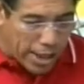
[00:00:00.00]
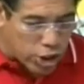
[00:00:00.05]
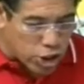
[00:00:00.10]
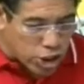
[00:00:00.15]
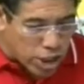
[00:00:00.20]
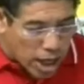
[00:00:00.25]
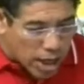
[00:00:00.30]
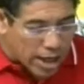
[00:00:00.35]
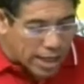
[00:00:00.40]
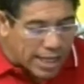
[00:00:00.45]

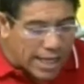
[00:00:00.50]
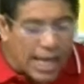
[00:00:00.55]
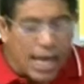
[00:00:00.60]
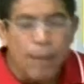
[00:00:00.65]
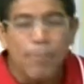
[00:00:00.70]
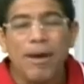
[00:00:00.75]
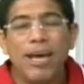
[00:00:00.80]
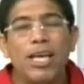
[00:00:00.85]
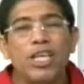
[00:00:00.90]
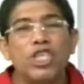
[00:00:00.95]
Her name
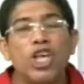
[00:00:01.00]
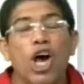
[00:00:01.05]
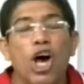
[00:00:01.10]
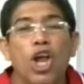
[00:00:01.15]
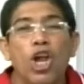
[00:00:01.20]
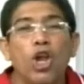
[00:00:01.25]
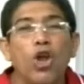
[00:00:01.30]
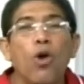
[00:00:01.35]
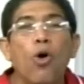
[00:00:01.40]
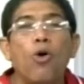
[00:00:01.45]
is
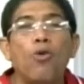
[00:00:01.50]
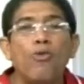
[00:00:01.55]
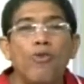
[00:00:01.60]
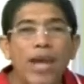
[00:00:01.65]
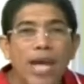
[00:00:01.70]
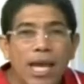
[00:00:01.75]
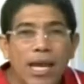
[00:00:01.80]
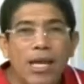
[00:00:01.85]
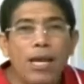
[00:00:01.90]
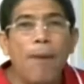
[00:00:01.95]

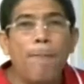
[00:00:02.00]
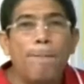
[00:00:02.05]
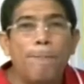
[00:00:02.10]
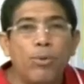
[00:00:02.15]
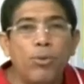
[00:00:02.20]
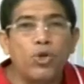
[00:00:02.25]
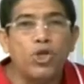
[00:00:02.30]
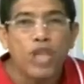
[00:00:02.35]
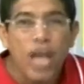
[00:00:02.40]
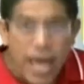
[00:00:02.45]
Lorraine
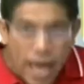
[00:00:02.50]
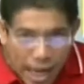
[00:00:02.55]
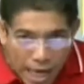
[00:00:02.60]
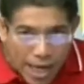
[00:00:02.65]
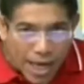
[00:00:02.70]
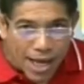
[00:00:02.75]
Pouchet.